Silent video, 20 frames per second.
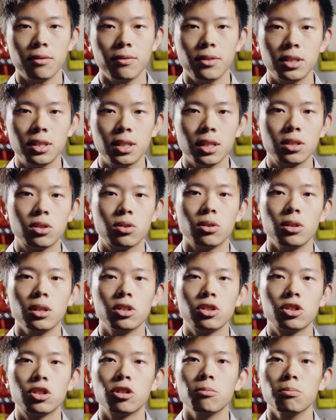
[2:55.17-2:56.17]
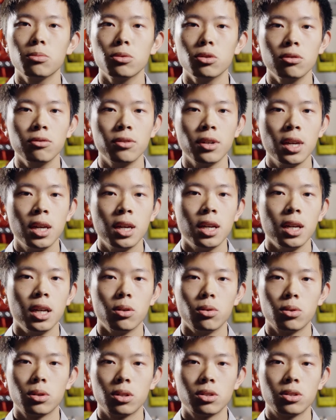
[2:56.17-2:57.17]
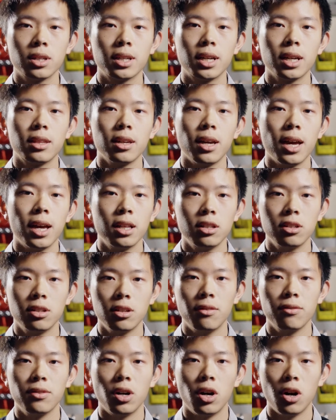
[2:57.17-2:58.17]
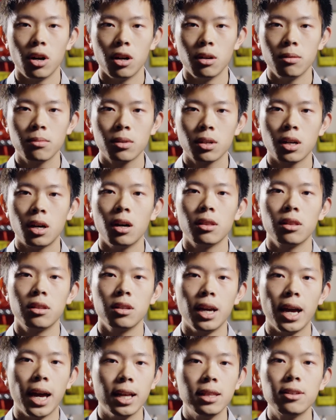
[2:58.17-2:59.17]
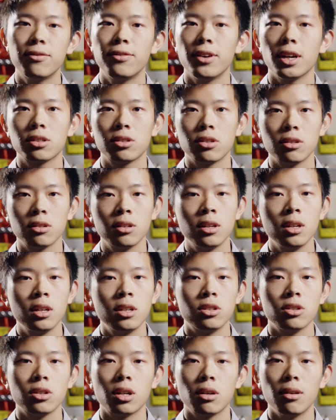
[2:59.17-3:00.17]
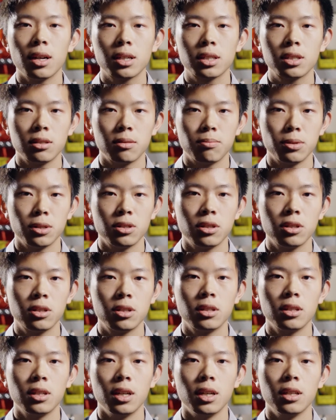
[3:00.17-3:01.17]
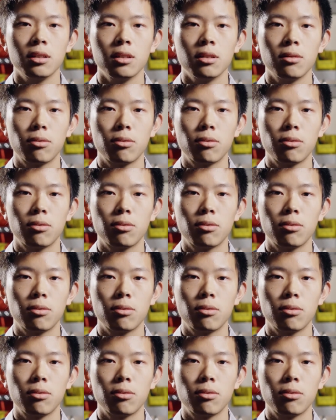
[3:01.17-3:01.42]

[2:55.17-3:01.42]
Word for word: of the 6 joints should move in order to get the end of the arm, called the end effector, to correct position in